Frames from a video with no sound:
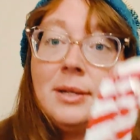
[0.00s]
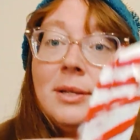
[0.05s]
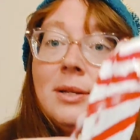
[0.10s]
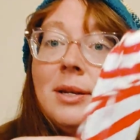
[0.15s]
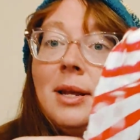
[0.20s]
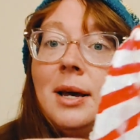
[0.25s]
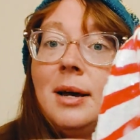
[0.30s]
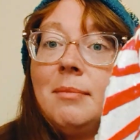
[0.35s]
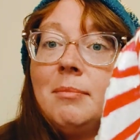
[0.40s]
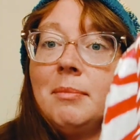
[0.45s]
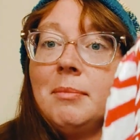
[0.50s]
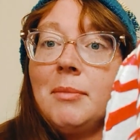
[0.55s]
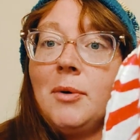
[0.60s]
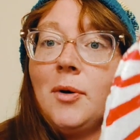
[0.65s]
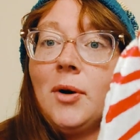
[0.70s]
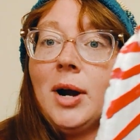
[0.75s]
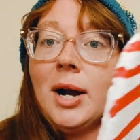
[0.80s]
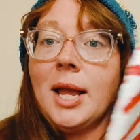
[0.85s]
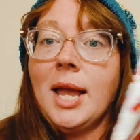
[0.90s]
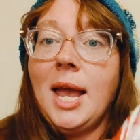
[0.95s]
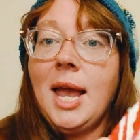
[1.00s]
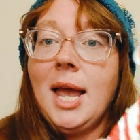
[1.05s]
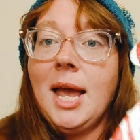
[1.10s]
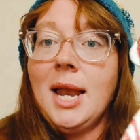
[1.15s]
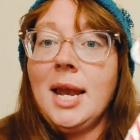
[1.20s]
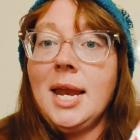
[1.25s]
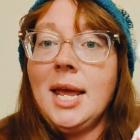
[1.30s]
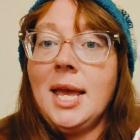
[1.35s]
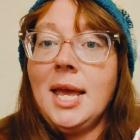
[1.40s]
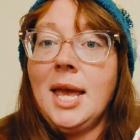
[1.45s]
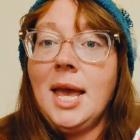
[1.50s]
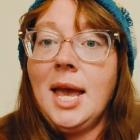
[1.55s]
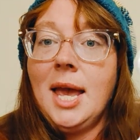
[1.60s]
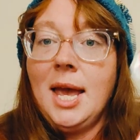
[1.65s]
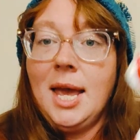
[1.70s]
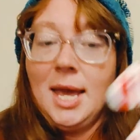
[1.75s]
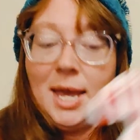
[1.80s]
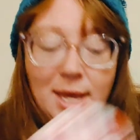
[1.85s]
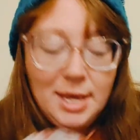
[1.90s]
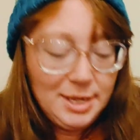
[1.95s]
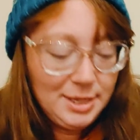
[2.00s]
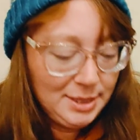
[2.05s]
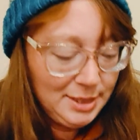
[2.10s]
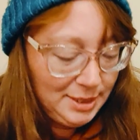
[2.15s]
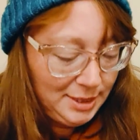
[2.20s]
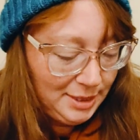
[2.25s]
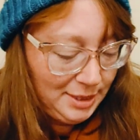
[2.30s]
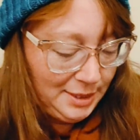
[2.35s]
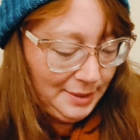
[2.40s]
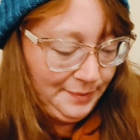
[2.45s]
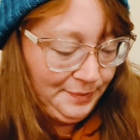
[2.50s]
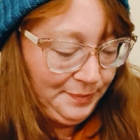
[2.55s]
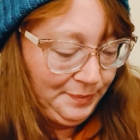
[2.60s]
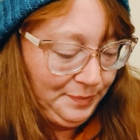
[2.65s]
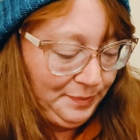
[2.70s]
Some more candy canes.